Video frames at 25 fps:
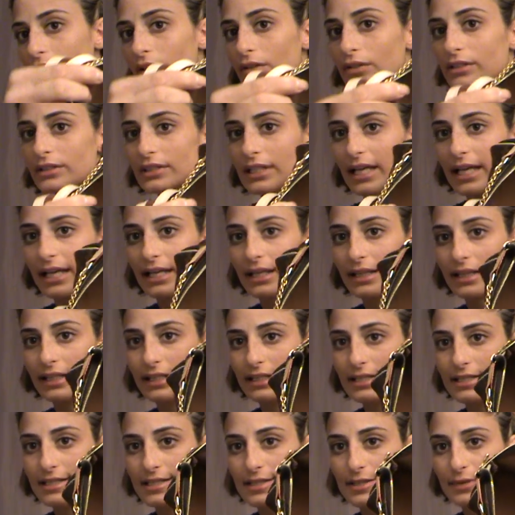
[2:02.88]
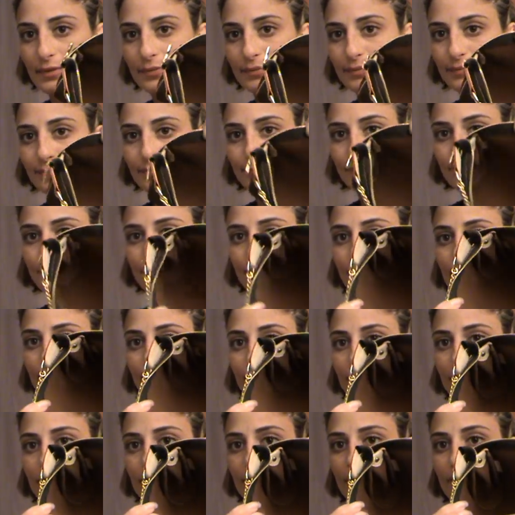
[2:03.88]
looks like this,
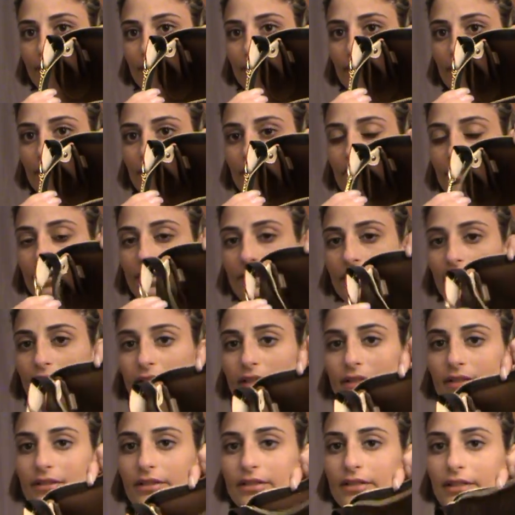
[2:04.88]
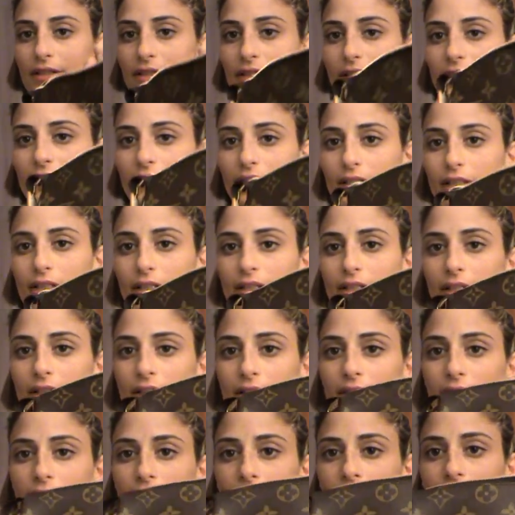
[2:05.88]
as you can see.
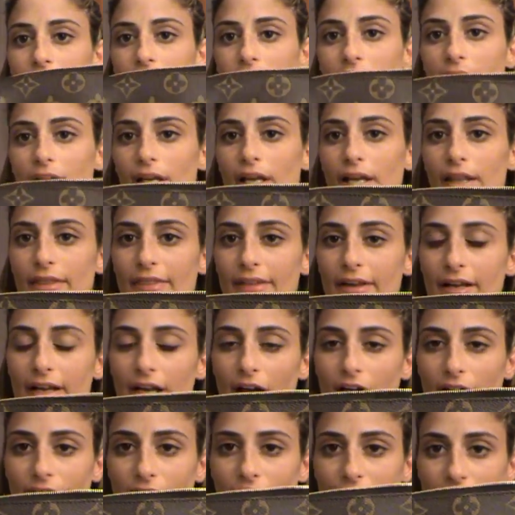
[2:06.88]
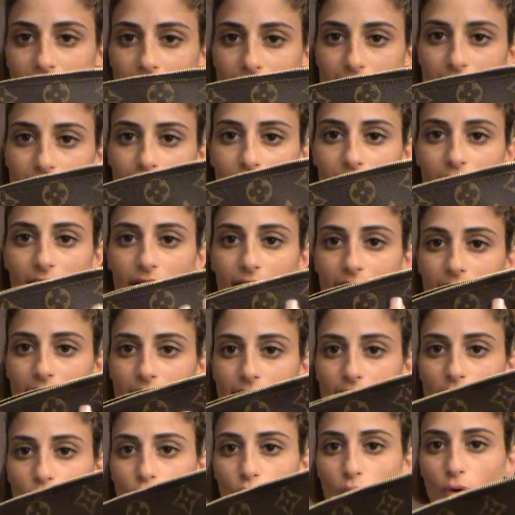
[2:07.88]
The canvas
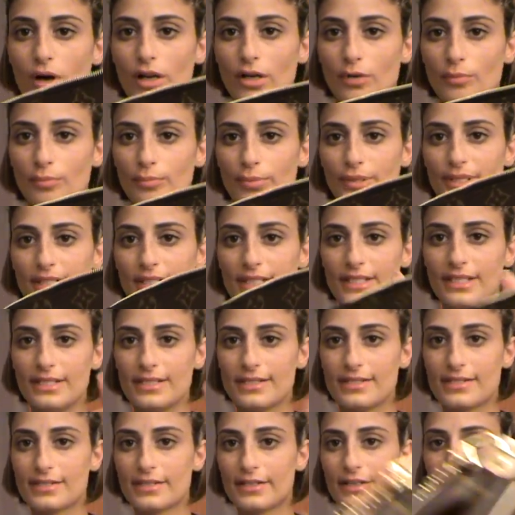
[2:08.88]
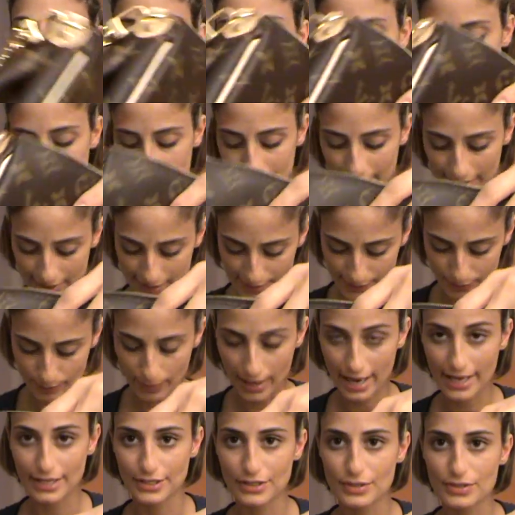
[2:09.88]
is one piece. That's
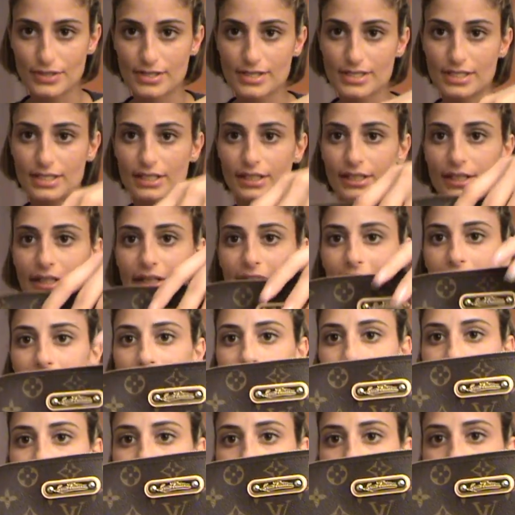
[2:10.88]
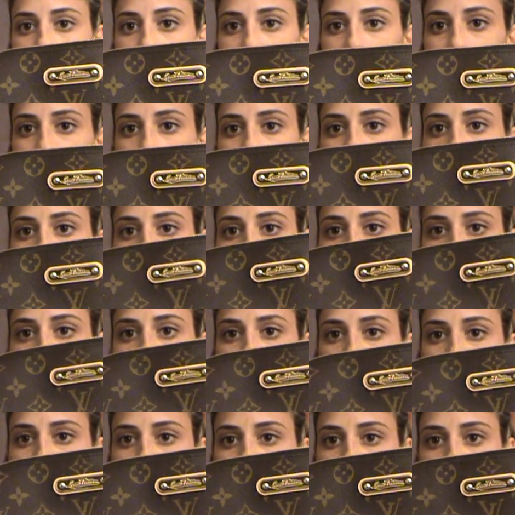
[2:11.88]
why you see here
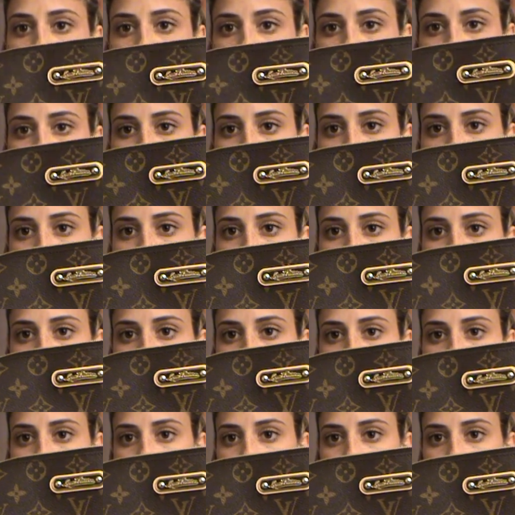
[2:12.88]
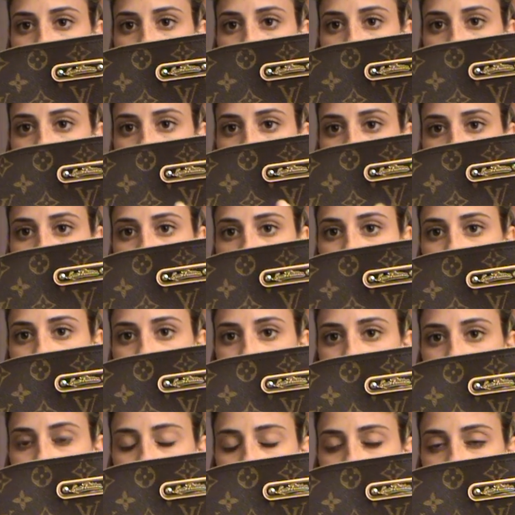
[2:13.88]
the upside down Louis
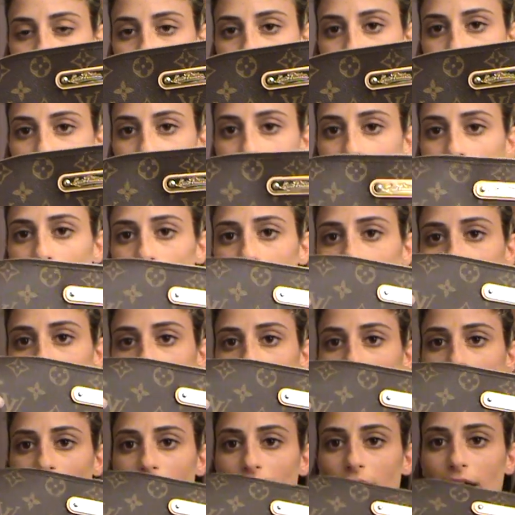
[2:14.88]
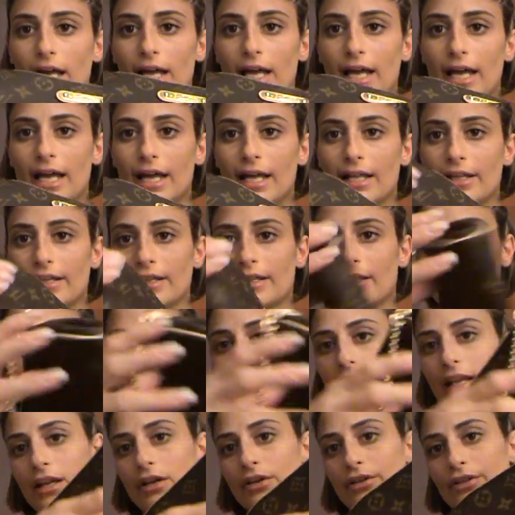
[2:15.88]
V logo, and
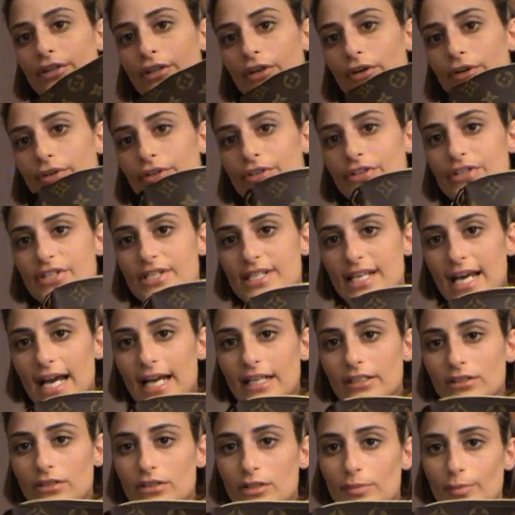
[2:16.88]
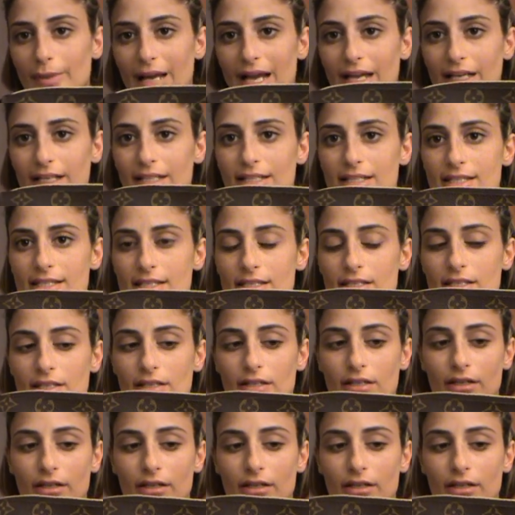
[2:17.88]
then on the other side of the back, it's